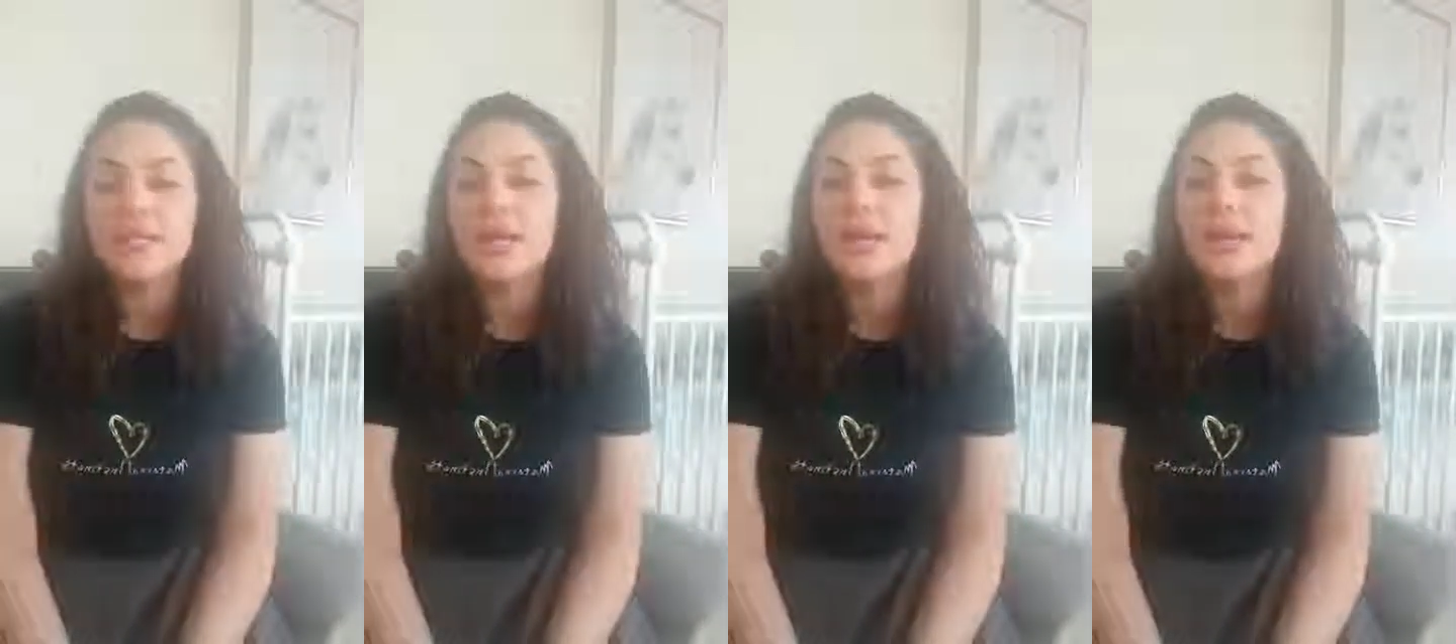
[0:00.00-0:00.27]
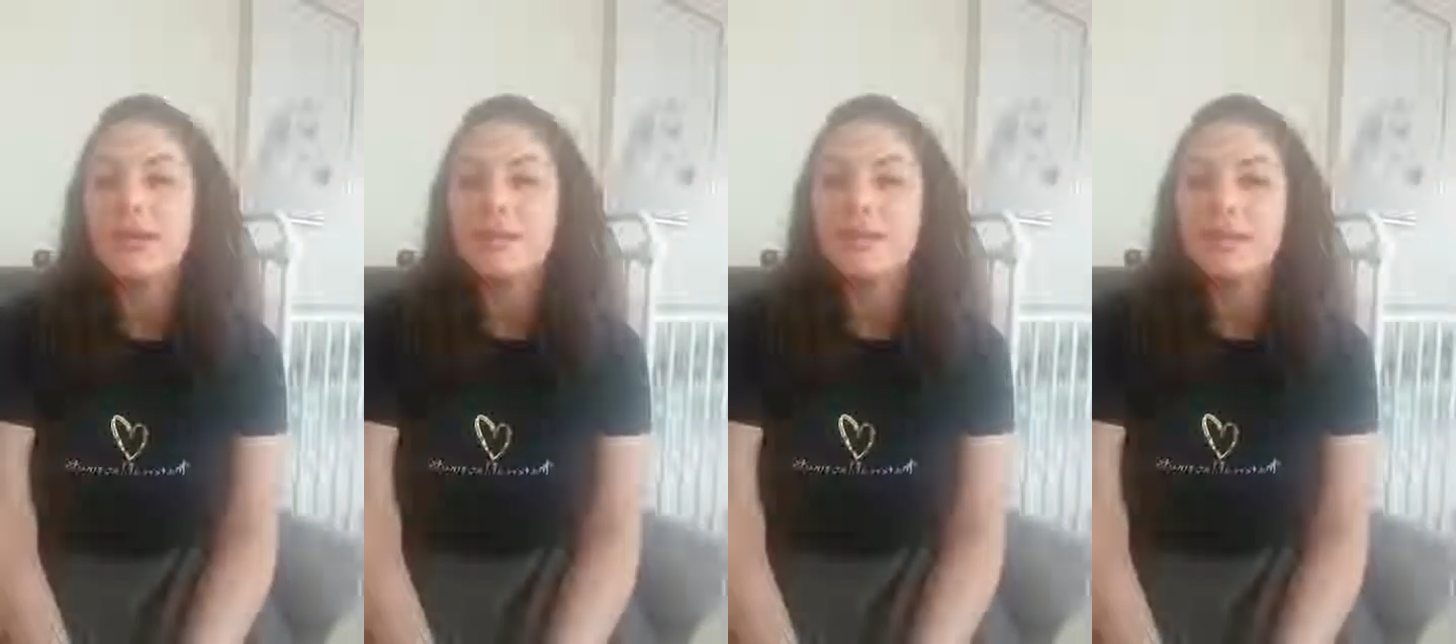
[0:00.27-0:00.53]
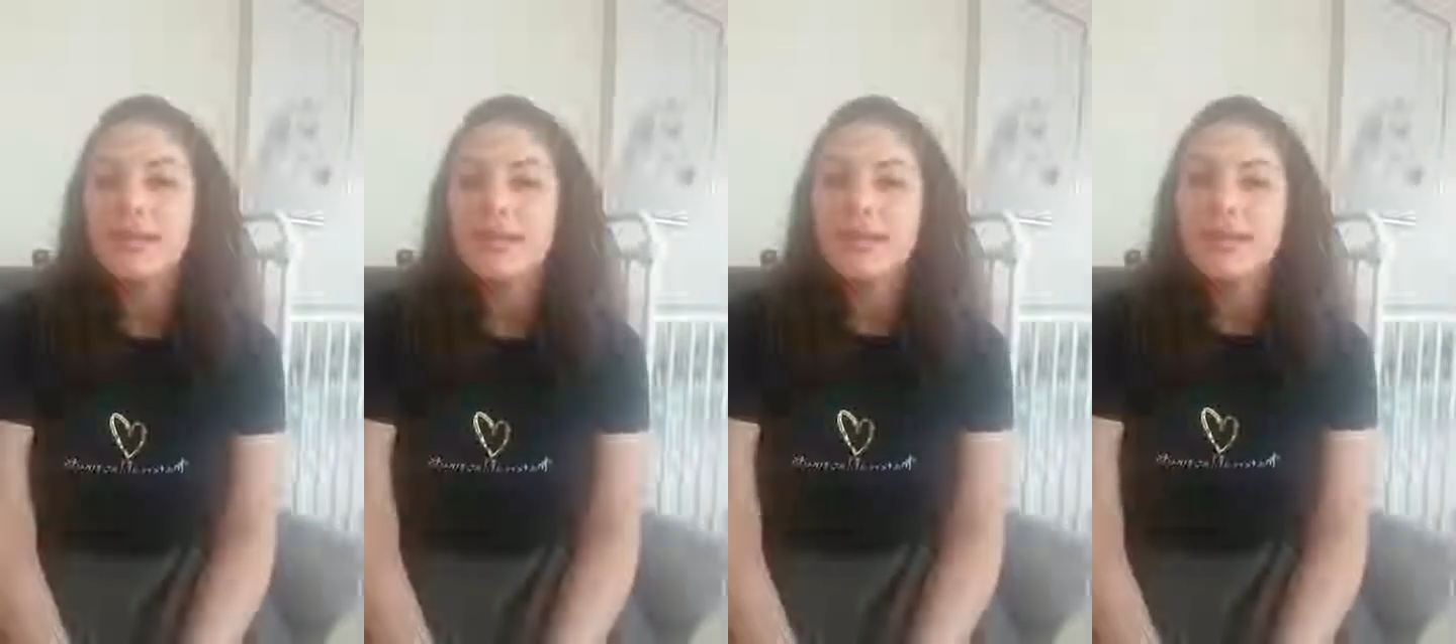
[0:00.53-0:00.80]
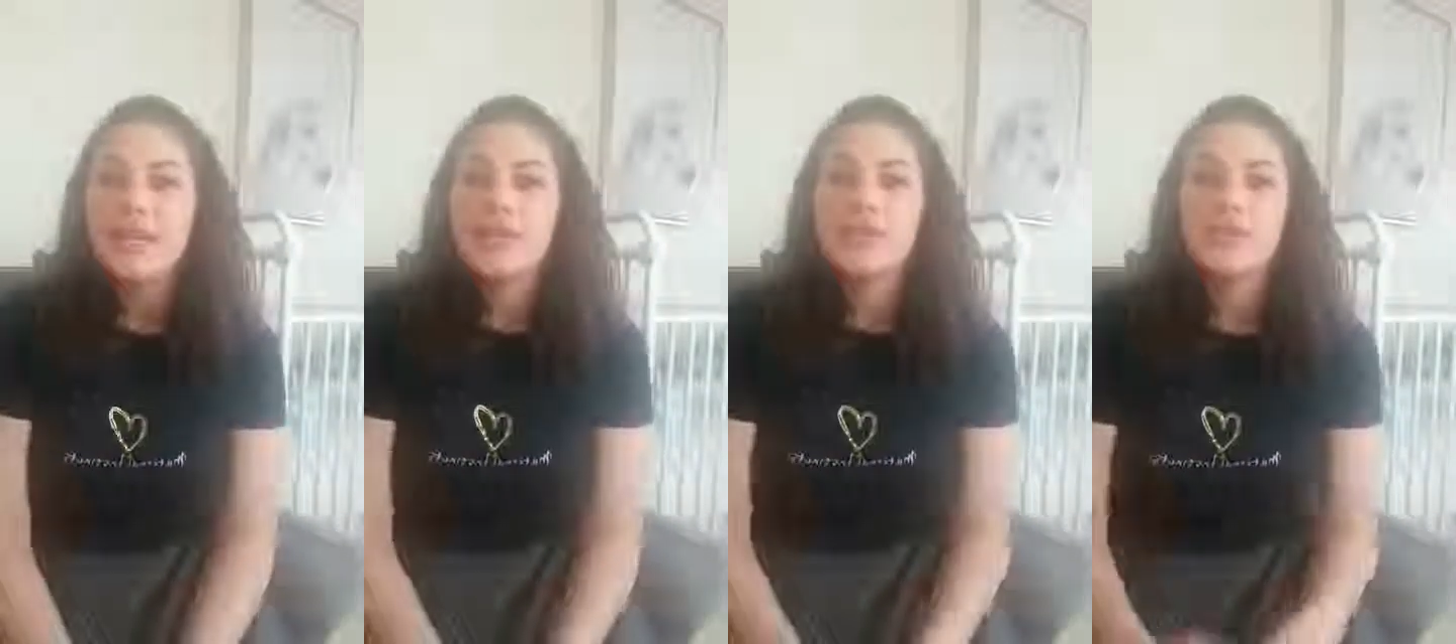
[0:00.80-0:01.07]
time
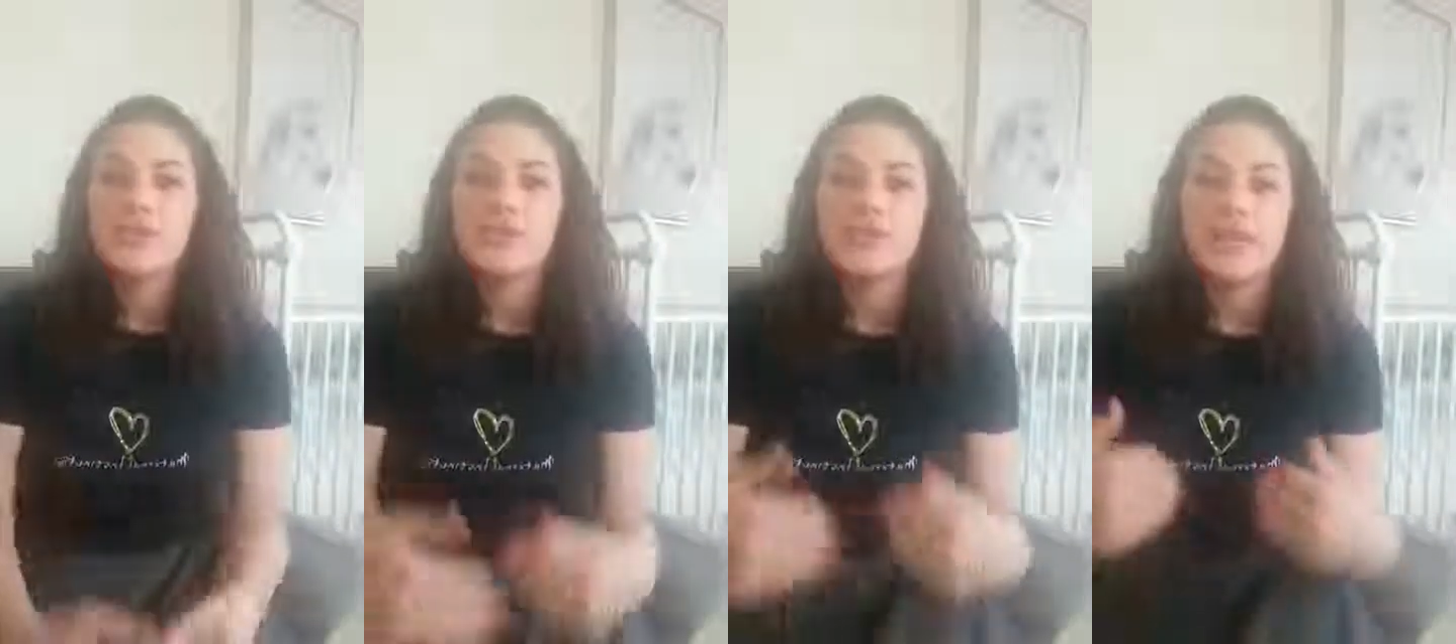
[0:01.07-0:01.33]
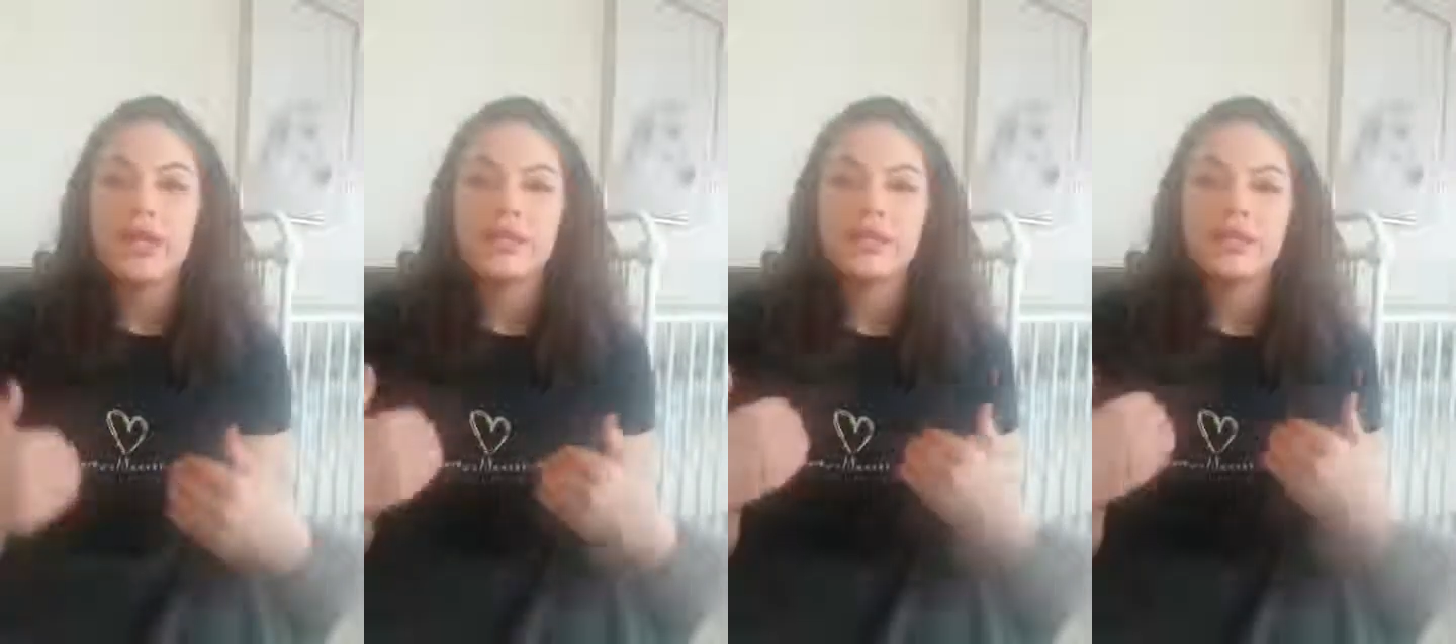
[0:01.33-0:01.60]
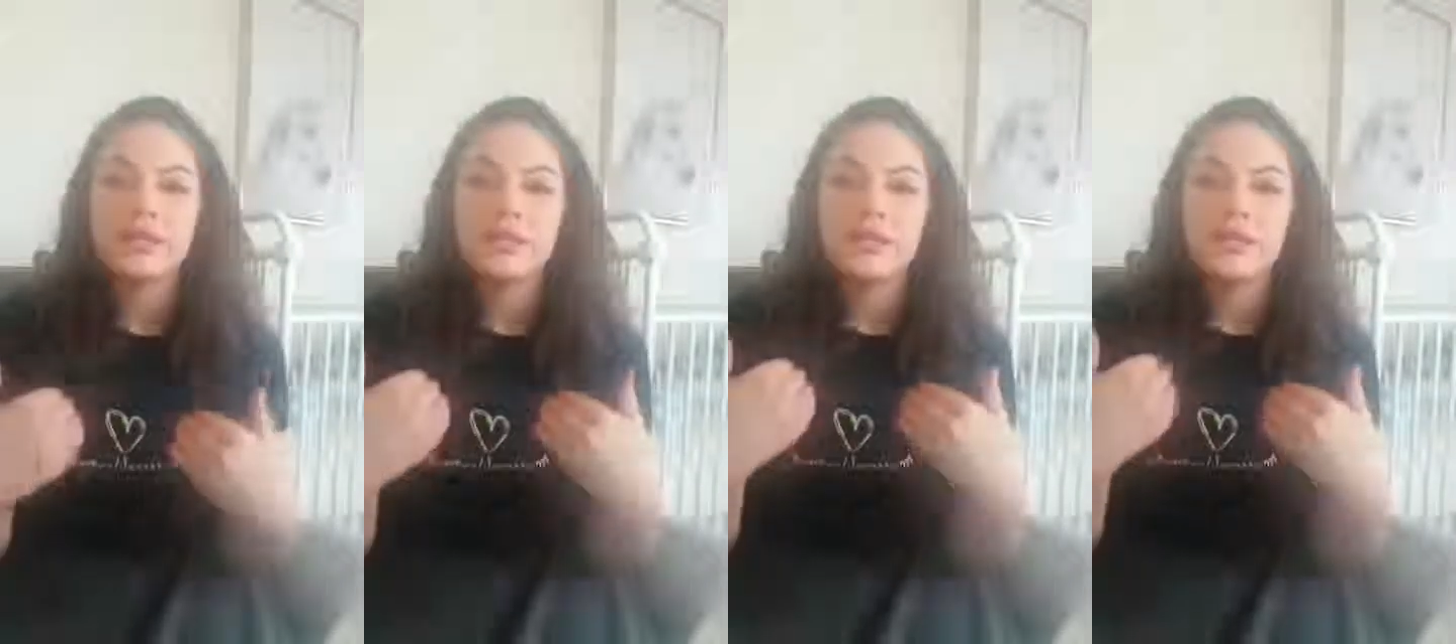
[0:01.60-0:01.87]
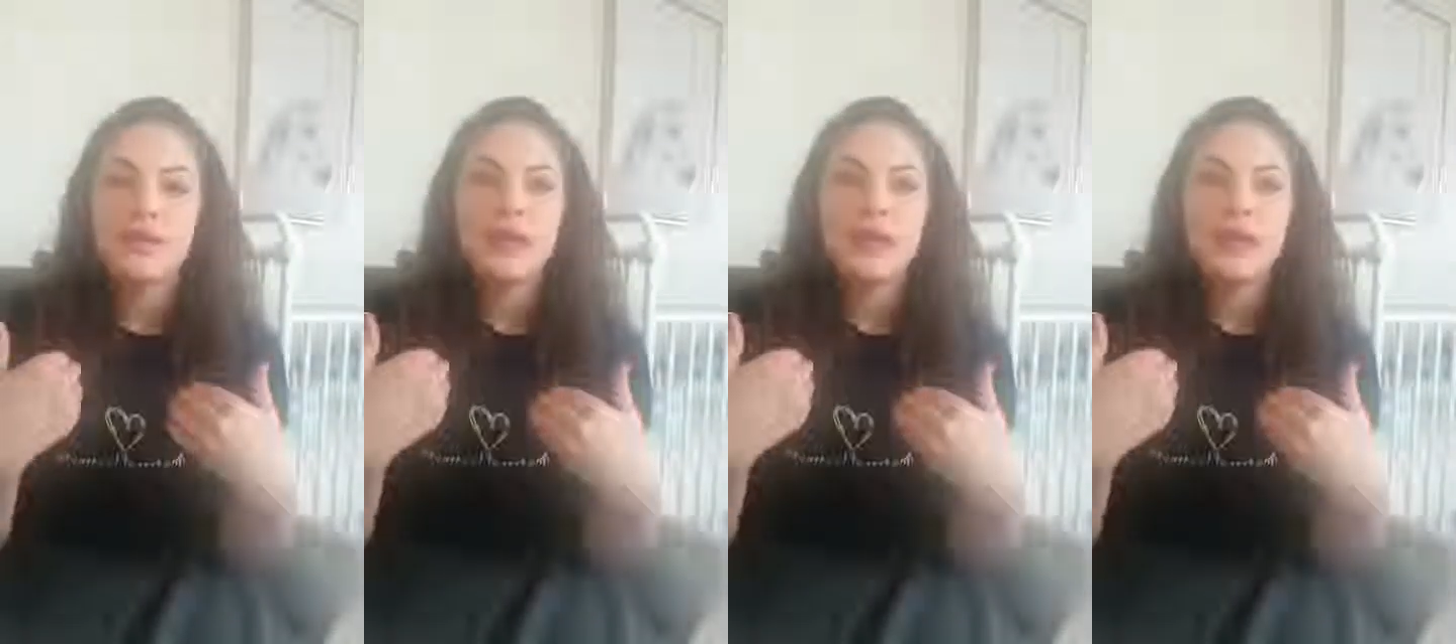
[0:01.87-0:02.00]
to address